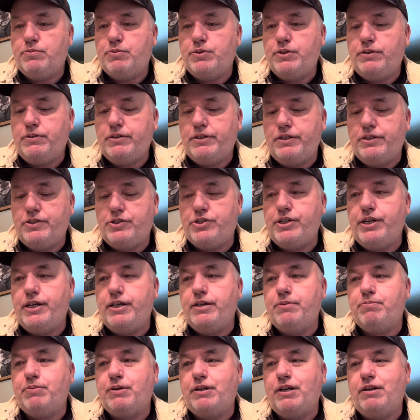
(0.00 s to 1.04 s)
good
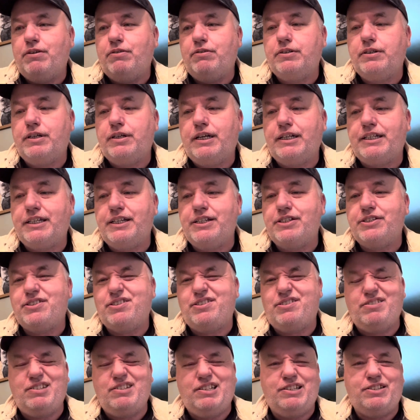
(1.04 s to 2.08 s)
shape, but I
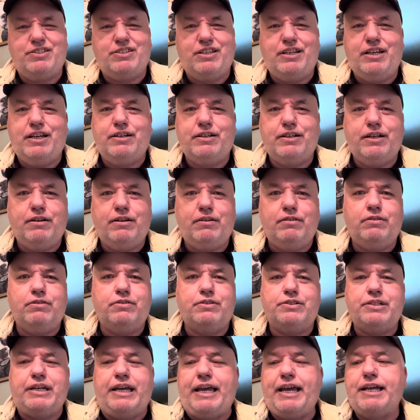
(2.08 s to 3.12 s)
guess it's kind of got a little
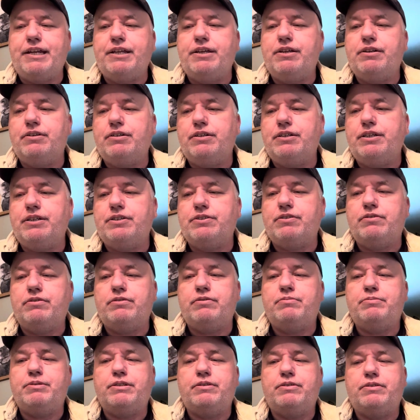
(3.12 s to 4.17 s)
tanning. I guess a little
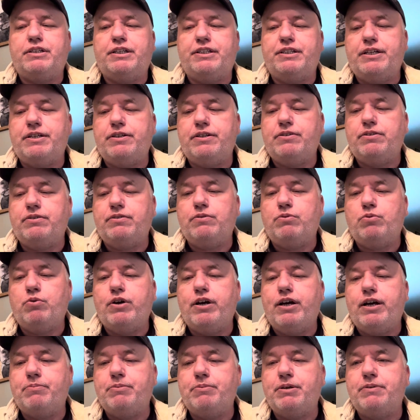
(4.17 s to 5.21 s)
bit of tanning on the
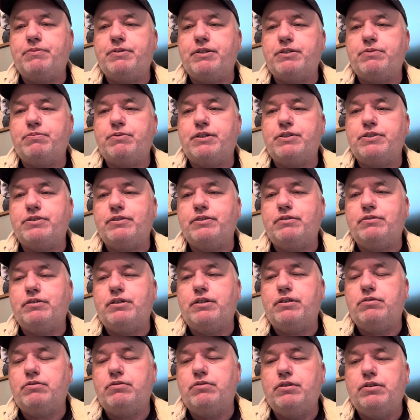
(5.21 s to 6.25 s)
white. Maybe that's why it's so
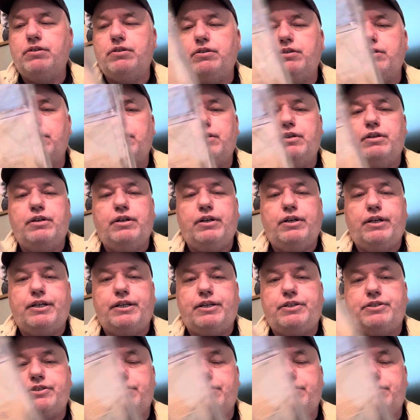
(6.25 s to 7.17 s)
low. I guess